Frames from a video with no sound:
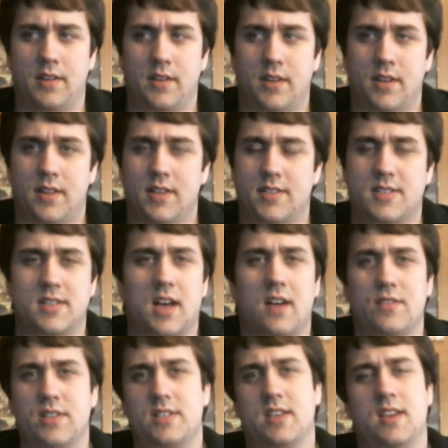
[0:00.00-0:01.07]
this is
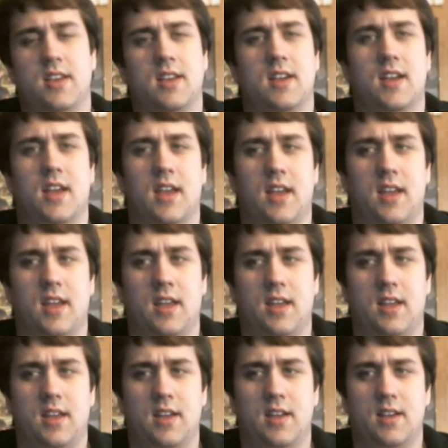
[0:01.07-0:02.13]
obviously
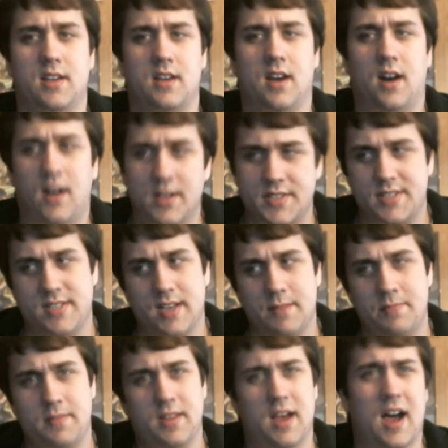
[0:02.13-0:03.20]
a
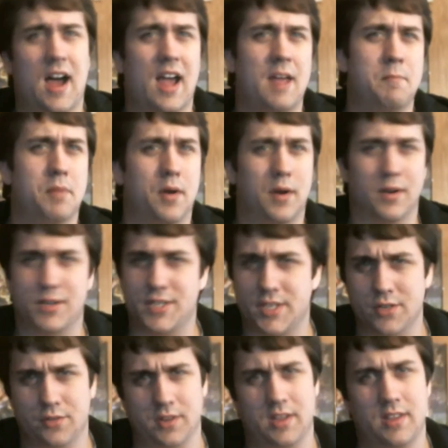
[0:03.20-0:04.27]
concept that I
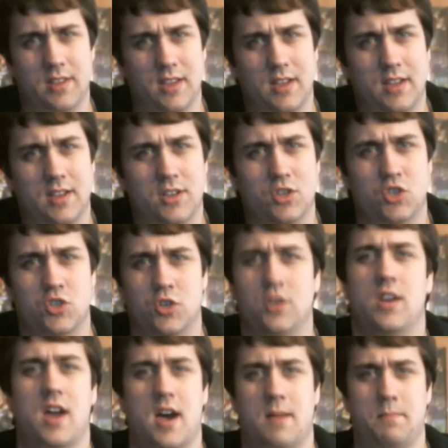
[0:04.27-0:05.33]
personally think should
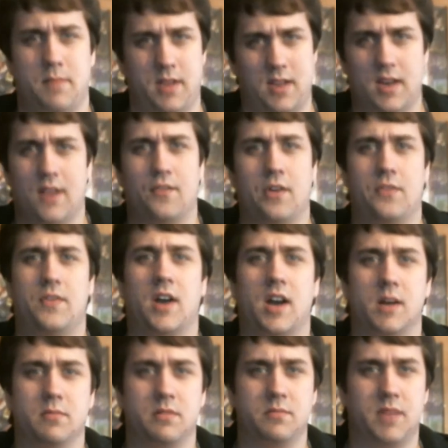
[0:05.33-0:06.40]
not be in every Fire
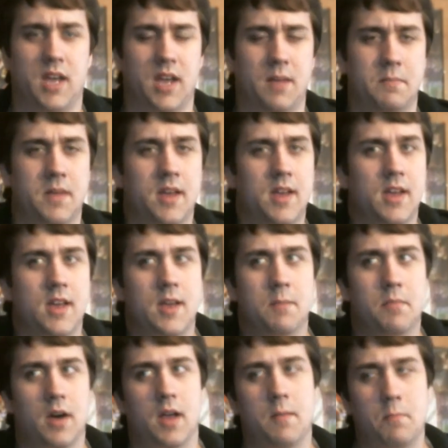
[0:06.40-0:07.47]
Emblem game,
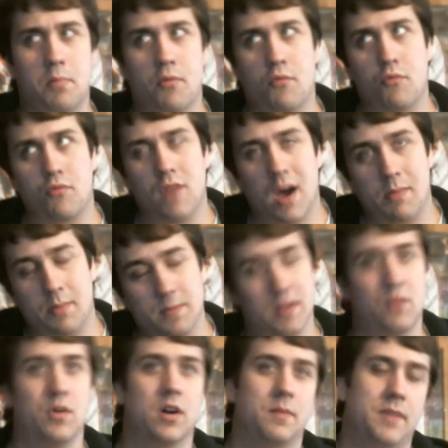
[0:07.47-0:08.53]
but probably
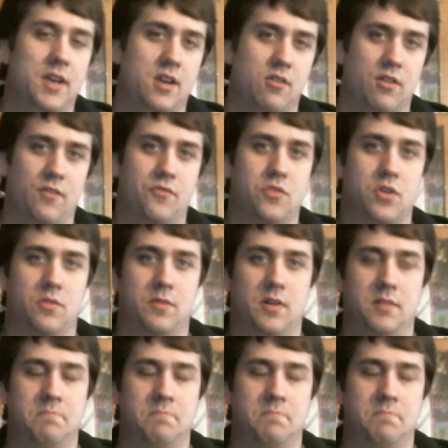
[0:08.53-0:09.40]
will be going forward,